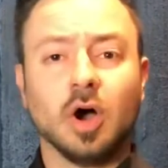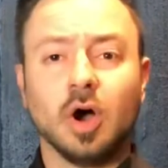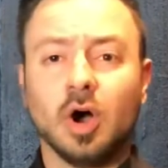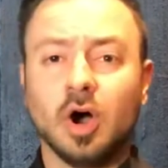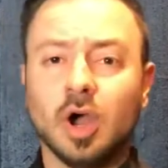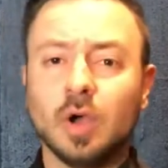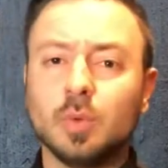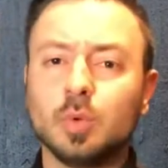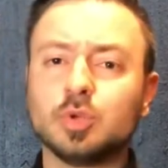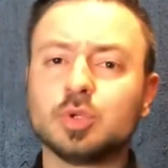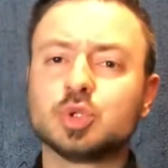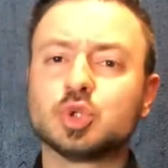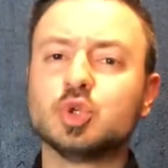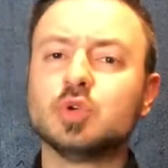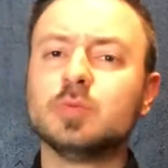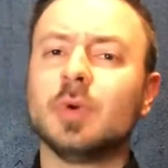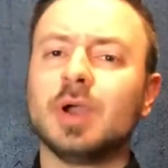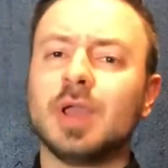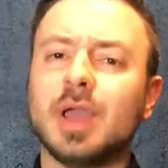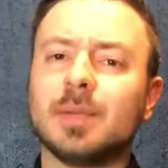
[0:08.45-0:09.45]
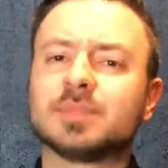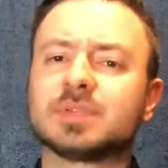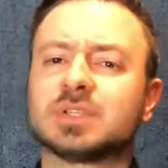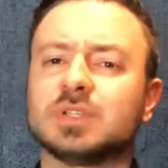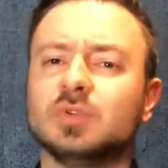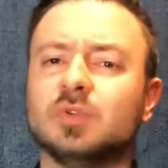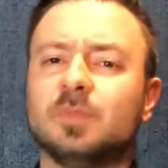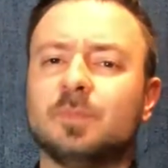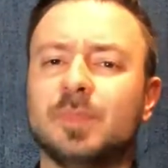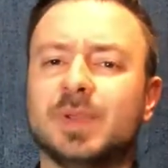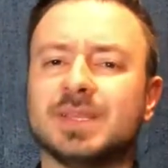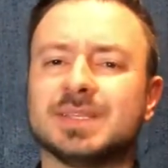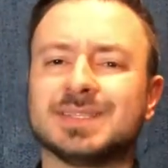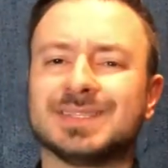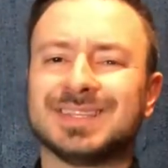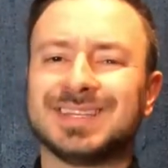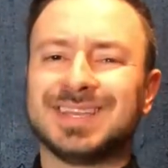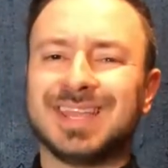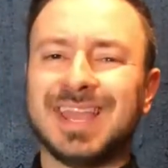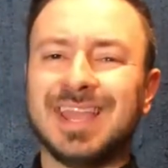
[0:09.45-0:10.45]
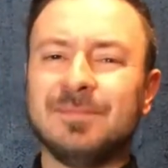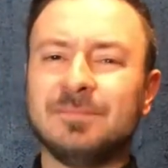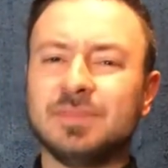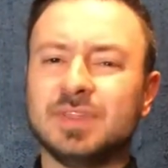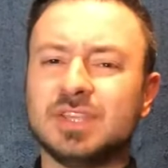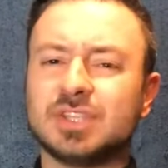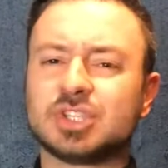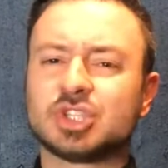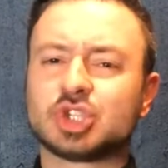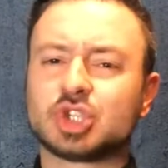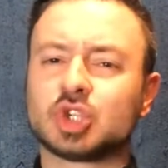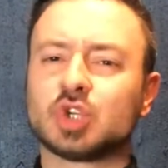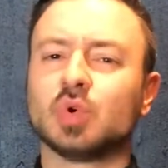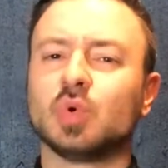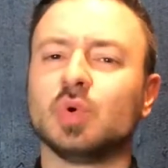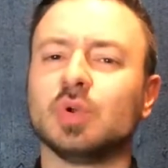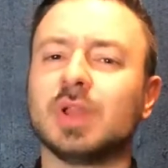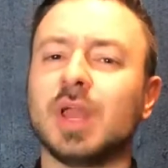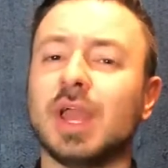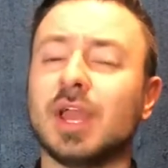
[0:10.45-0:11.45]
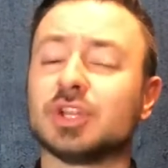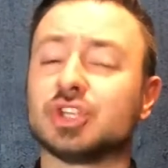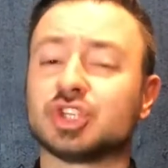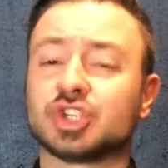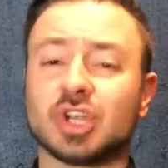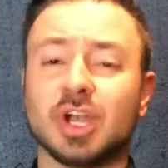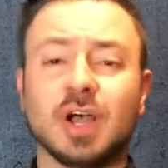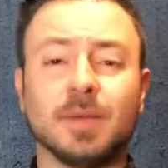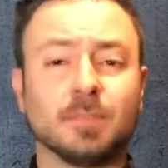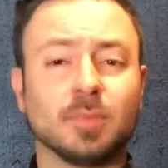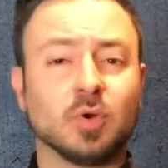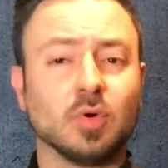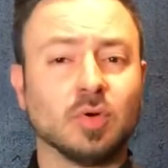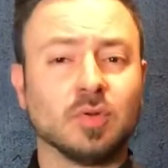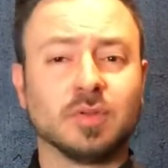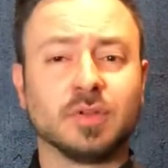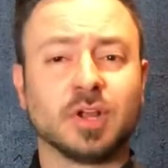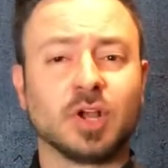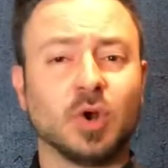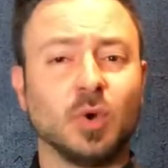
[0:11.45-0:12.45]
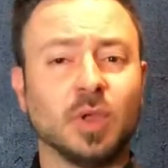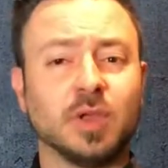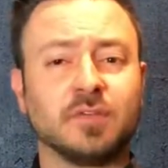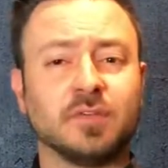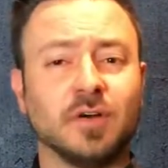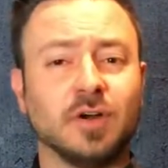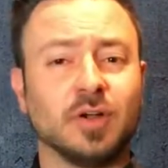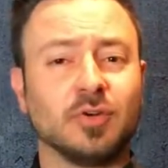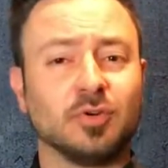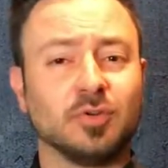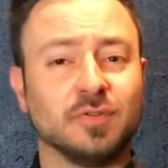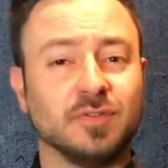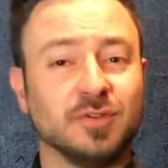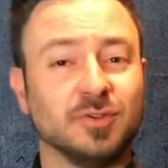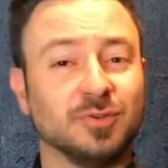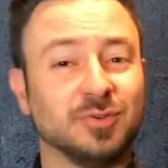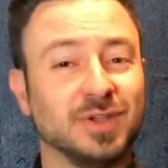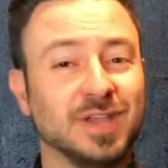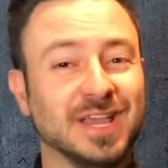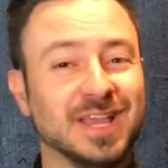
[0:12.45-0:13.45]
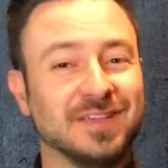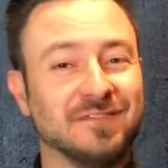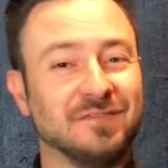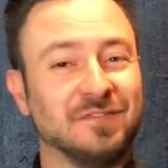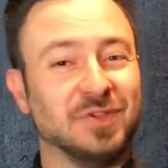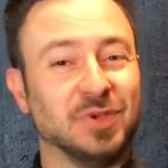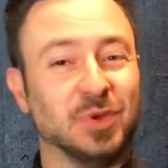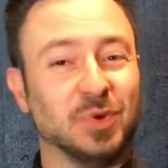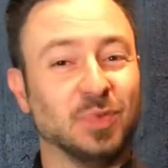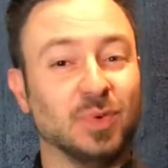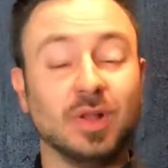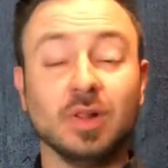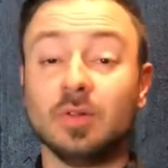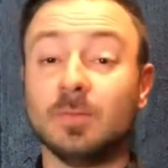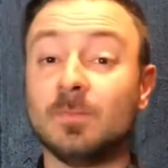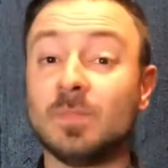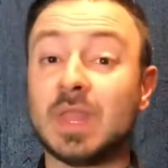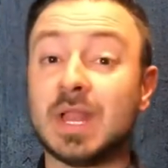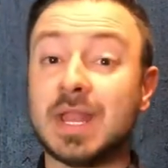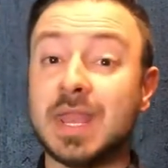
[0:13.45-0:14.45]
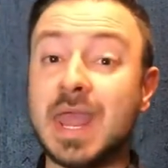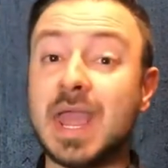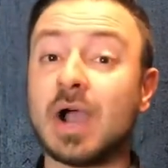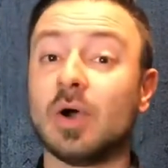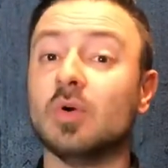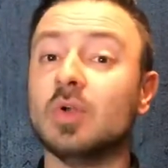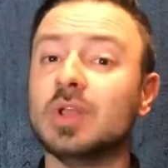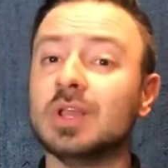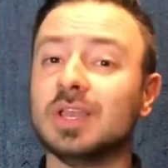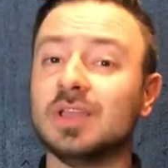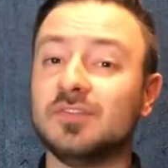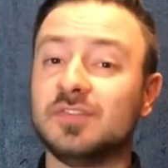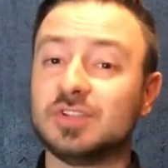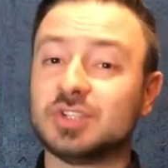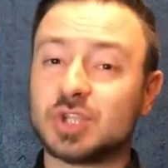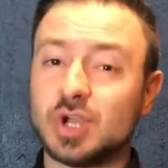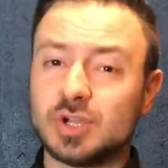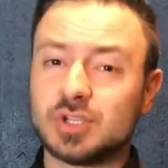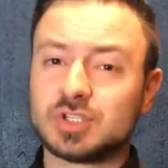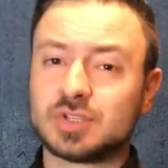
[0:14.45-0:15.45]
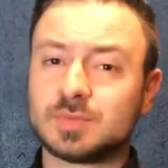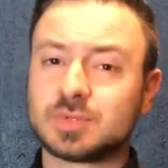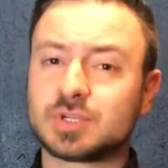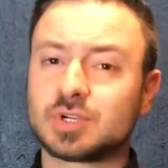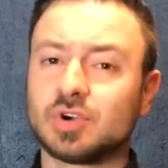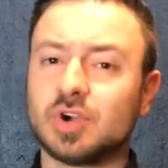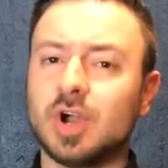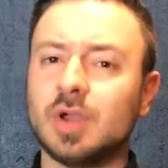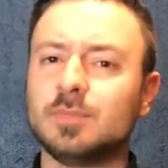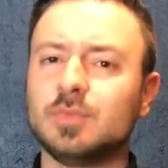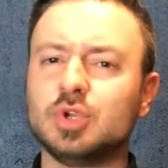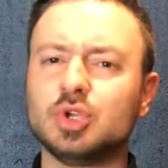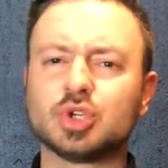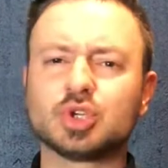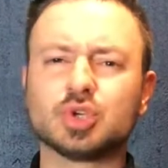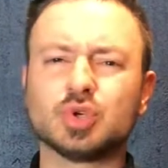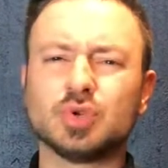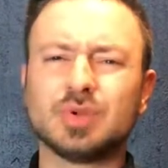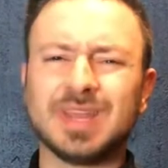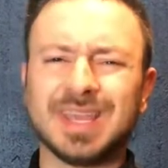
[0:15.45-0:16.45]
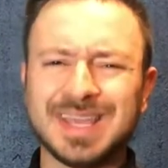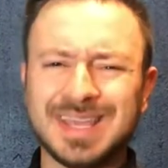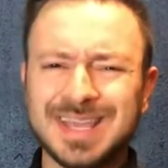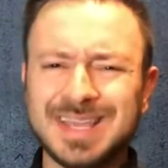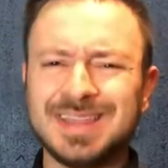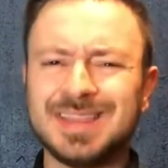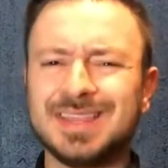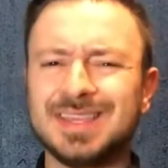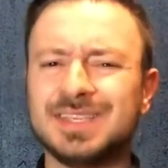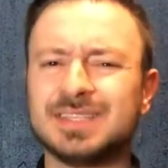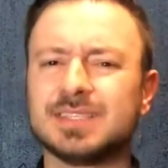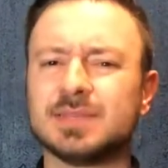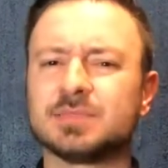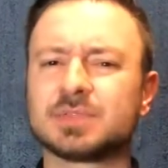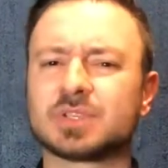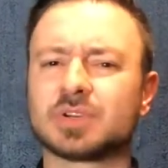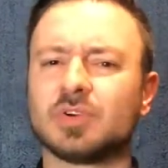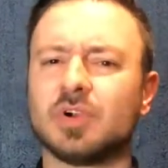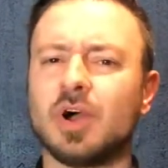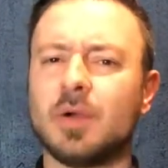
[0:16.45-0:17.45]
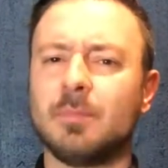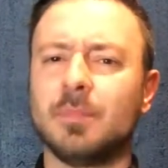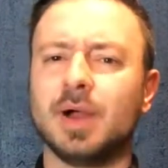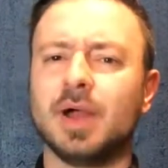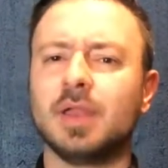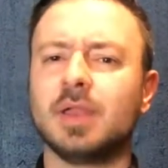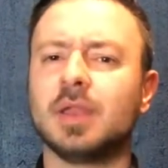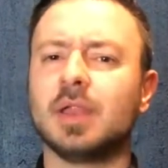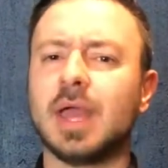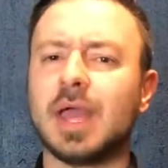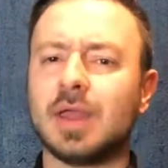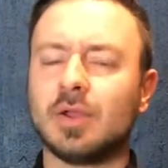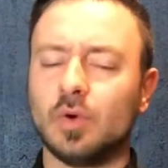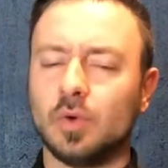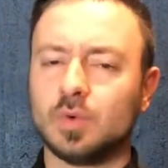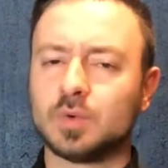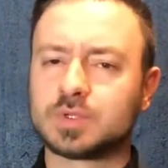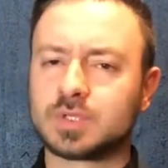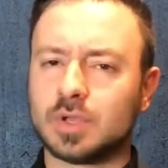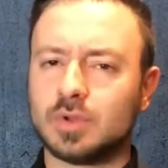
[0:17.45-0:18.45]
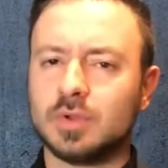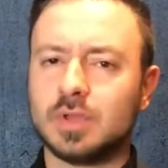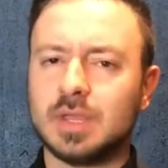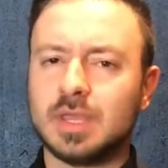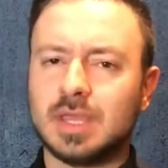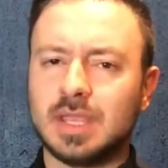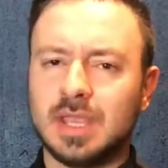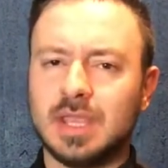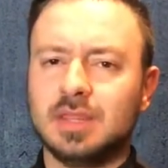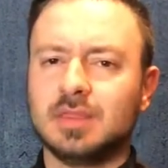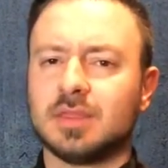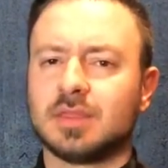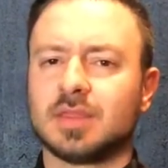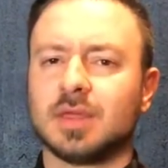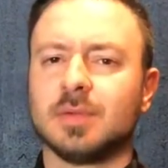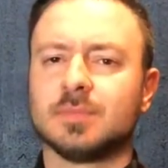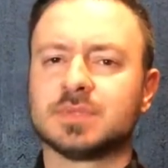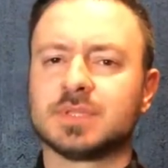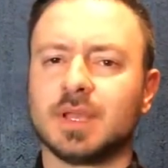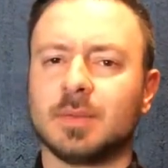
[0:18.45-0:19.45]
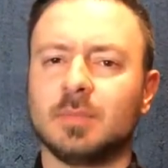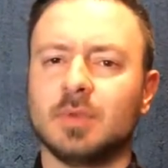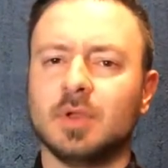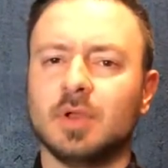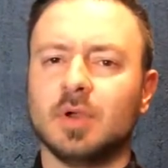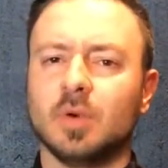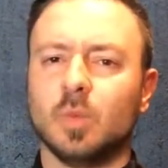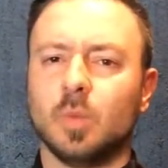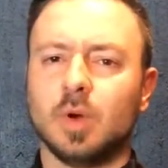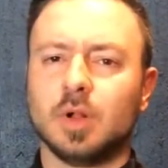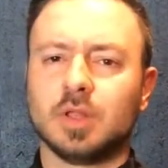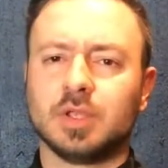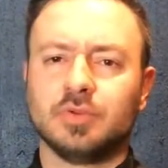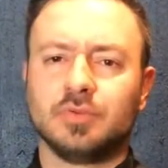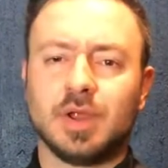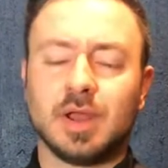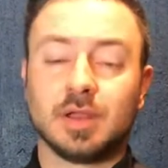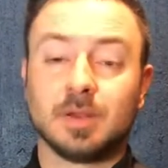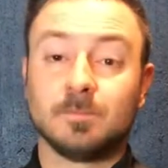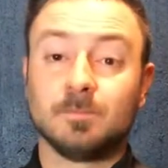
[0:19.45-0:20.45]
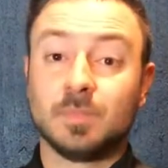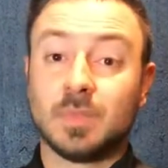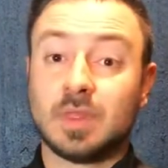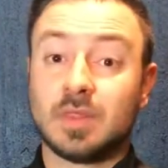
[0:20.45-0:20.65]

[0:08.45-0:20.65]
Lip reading: I will do my absolute best to keep this short and sharp. Call it a quickfire review if you will. Now, if you don't subscribe, you should hit the subscribe button and also hit the thumbs up while you're at it.